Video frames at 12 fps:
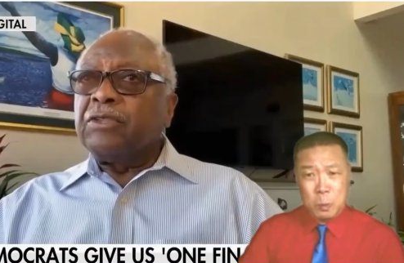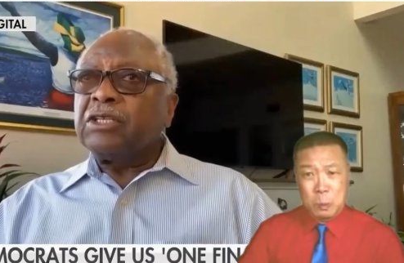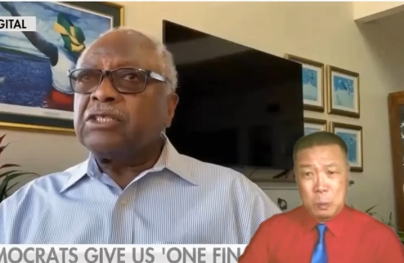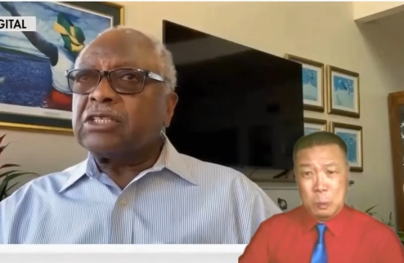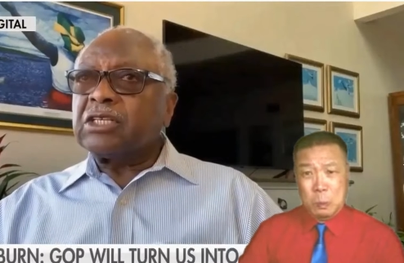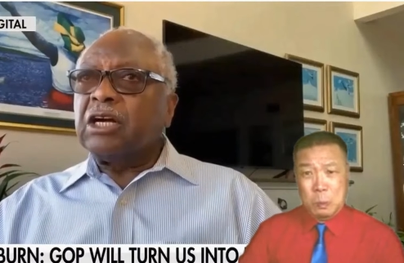
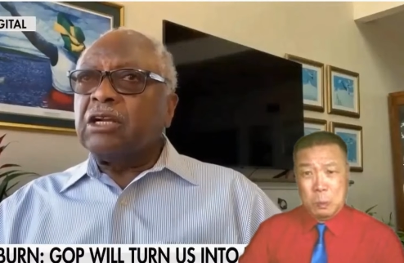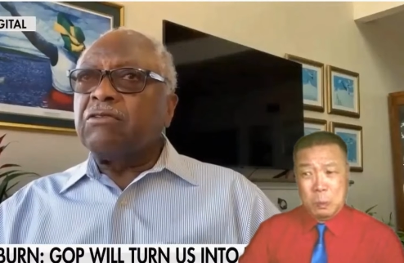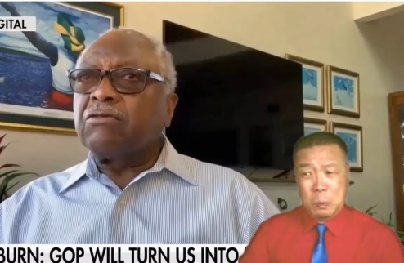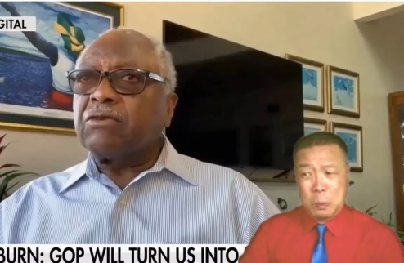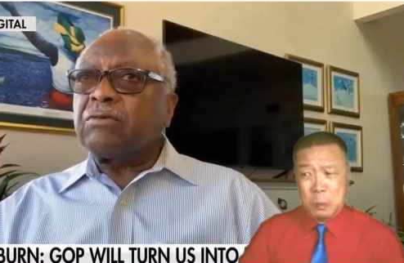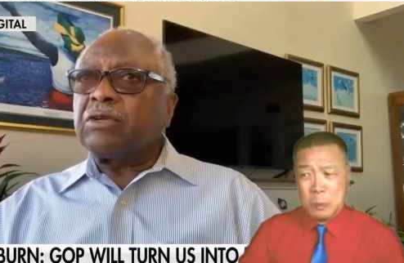Speaker 1: This
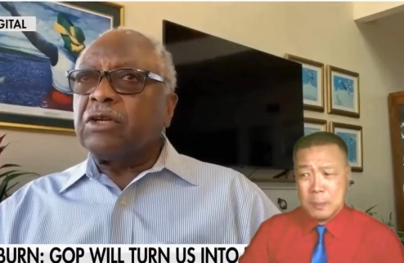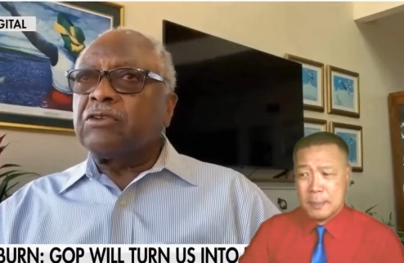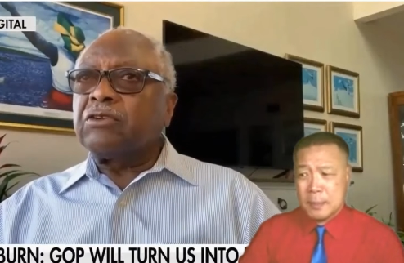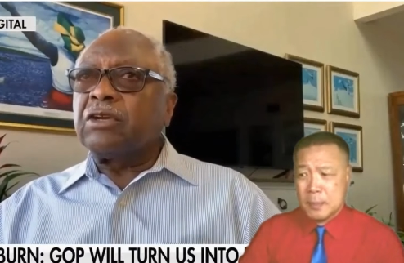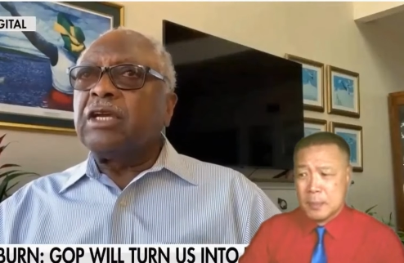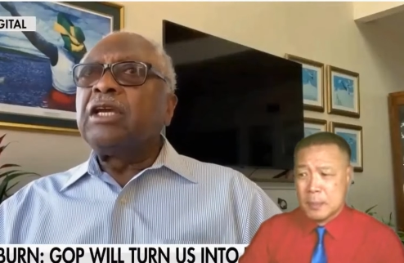
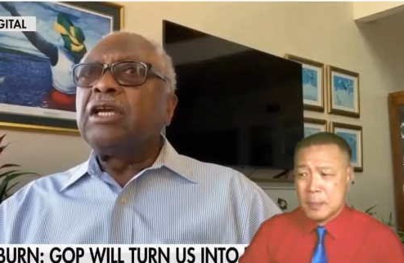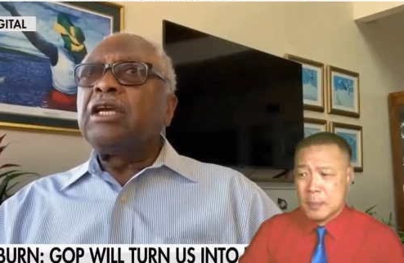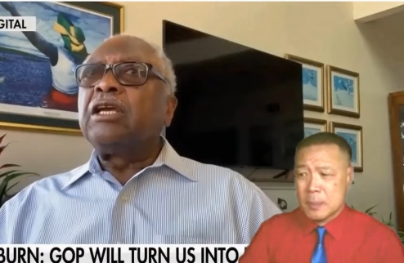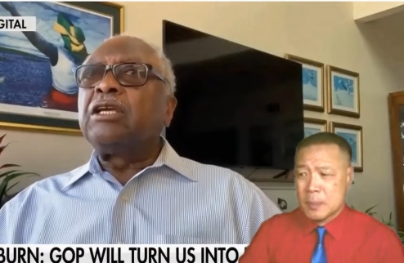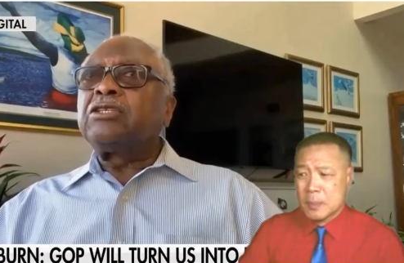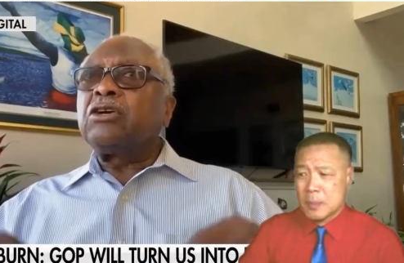country
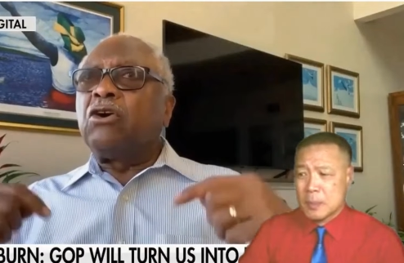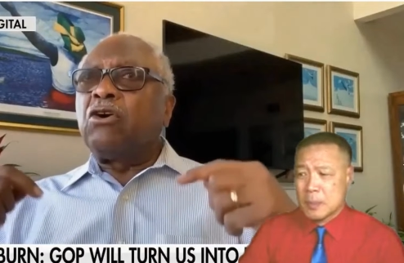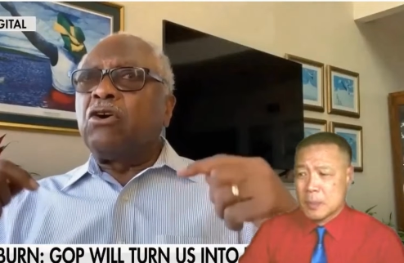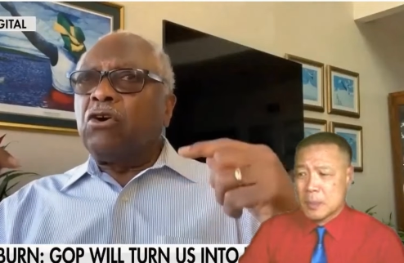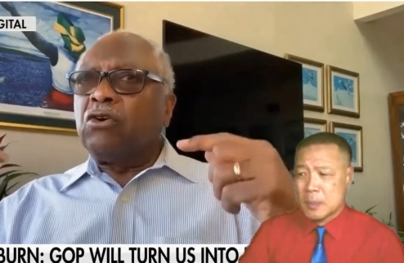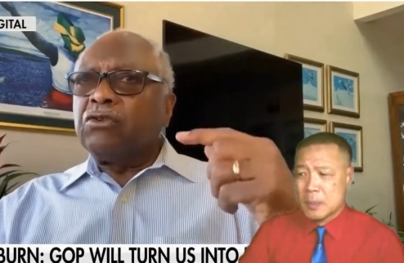is
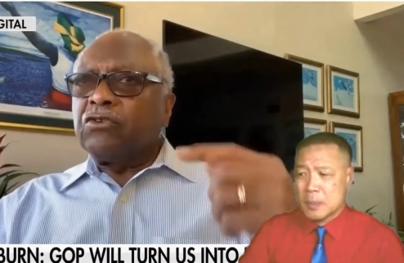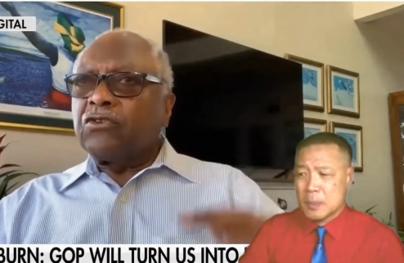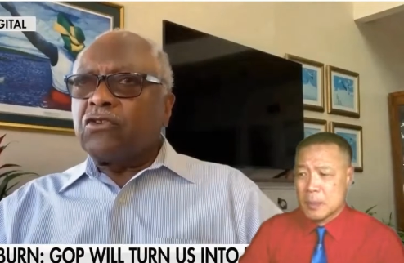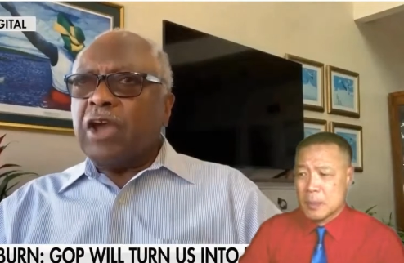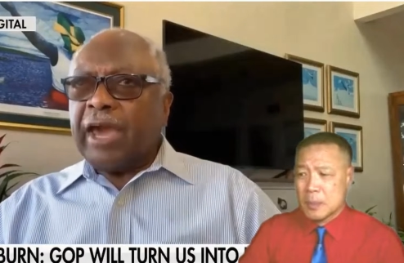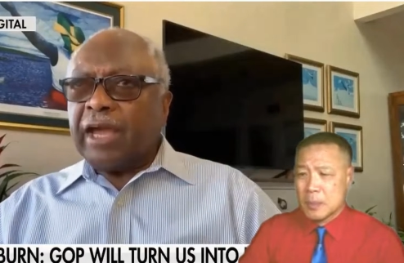on
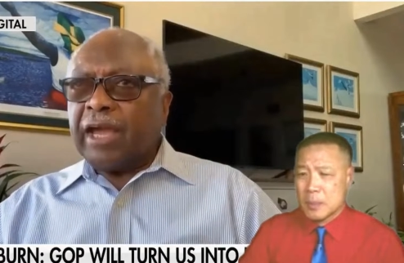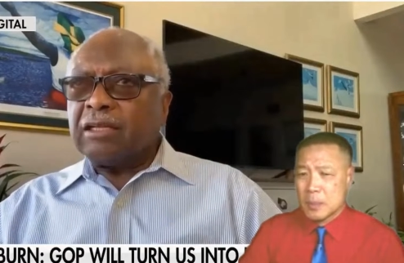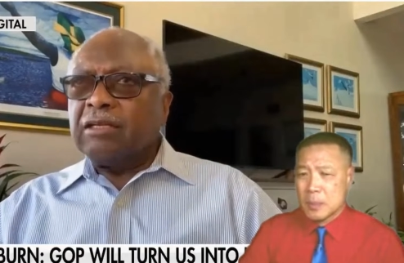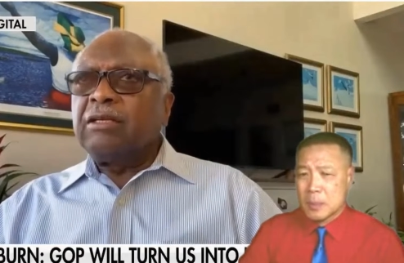track